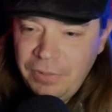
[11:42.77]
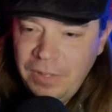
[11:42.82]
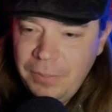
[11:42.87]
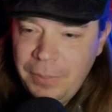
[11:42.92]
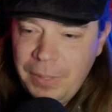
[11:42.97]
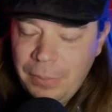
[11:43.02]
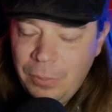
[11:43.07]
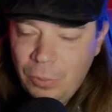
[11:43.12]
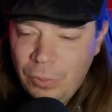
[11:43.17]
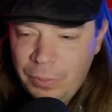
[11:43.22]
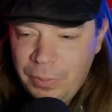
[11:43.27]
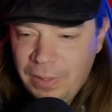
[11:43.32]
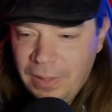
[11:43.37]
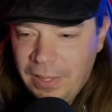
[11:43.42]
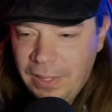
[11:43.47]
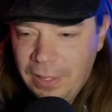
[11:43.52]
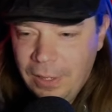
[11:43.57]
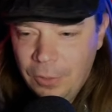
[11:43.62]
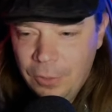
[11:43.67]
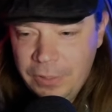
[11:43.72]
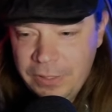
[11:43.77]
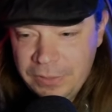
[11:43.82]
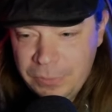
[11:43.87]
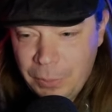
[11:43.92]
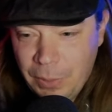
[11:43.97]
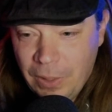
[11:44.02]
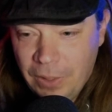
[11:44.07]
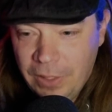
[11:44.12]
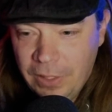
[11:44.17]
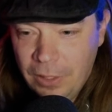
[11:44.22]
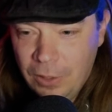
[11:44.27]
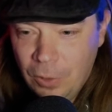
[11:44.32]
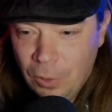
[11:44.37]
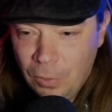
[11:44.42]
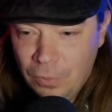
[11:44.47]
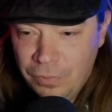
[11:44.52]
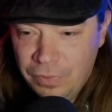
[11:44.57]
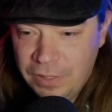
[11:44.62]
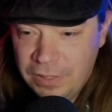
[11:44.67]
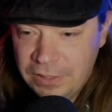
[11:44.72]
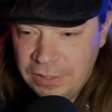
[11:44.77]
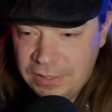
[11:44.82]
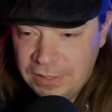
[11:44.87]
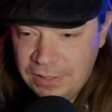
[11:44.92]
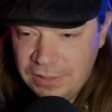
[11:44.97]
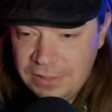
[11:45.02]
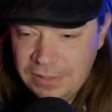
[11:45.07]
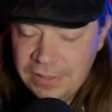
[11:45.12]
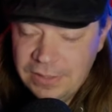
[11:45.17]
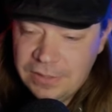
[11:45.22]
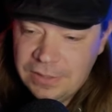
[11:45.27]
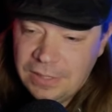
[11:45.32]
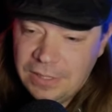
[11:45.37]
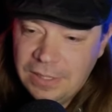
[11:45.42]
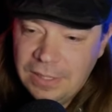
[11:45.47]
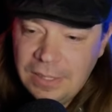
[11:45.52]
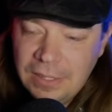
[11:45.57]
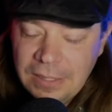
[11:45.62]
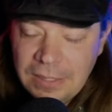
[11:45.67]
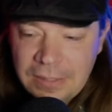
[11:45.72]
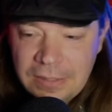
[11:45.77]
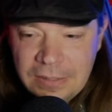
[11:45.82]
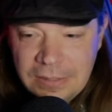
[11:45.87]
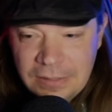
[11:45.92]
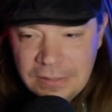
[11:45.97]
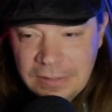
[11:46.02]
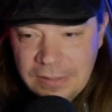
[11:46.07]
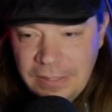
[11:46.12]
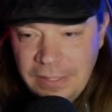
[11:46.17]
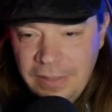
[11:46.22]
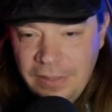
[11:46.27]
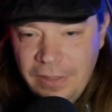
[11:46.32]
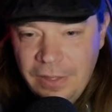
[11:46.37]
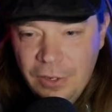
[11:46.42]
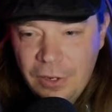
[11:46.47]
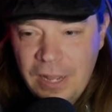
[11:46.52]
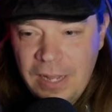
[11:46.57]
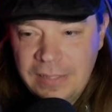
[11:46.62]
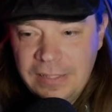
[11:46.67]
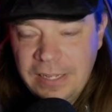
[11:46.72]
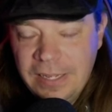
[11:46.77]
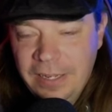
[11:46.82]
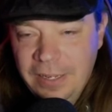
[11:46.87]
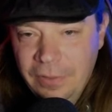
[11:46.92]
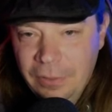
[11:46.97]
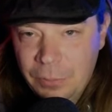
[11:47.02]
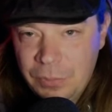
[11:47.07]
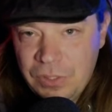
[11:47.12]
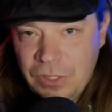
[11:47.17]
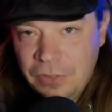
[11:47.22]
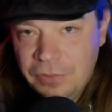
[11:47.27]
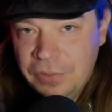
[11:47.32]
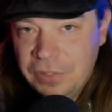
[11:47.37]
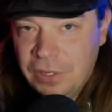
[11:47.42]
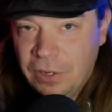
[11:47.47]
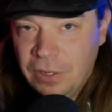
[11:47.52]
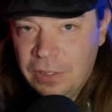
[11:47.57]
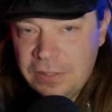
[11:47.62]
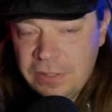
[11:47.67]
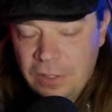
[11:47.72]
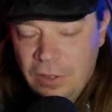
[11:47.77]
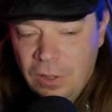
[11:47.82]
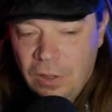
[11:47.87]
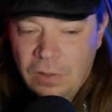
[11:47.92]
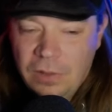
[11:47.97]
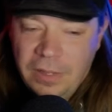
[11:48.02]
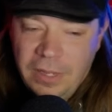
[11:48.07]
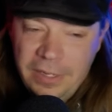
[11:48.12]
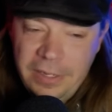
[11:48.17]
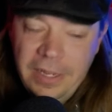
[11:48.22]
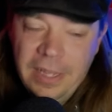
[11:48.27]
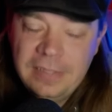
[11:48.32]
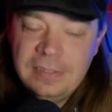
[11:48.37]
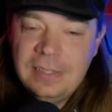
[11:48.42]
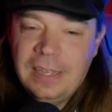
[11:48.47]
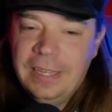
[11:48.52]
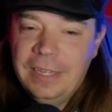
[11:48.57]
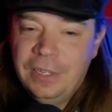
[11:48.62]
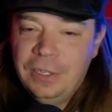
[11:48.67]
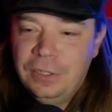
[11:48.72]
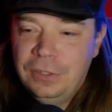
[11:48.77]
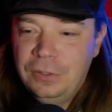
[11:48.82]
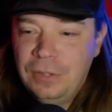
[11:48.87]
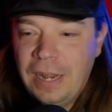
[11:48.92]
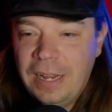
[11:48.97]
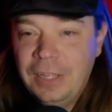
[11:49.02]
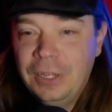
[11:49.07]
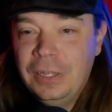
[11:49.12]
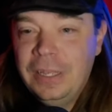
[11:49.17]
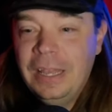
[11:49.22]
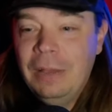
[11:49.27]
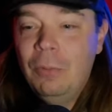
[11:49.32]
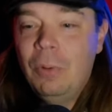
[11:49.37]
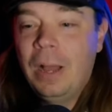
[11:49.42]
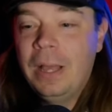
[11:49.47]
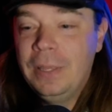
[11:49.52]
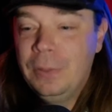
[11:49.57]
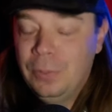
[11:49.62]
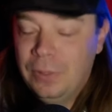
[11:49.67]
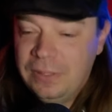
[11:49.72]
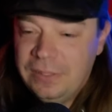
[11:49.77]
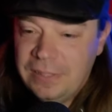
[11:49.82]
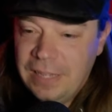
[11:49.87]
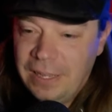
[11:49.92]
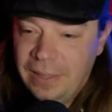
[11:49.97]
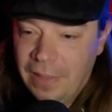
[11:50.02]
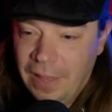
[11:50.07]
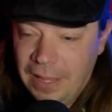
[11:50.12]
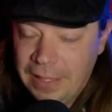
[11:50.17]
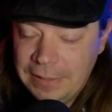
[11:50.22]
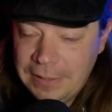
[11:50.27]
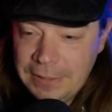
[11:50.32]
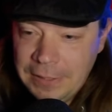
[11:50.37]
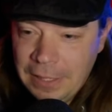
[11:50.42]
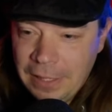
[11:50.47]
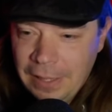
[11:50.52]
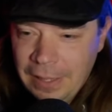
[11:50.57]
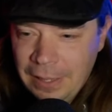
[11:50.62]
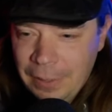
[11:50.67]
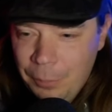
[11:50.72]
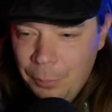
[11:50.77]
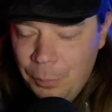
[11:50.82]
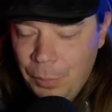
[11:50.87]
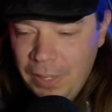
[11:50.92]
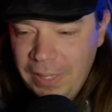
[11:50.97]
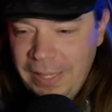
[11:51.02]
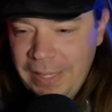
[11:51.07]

people who'd be like, oh, he's burying a goldfish. This is, they're not taking themselves serious at all. And yes, I could get why you would say that. But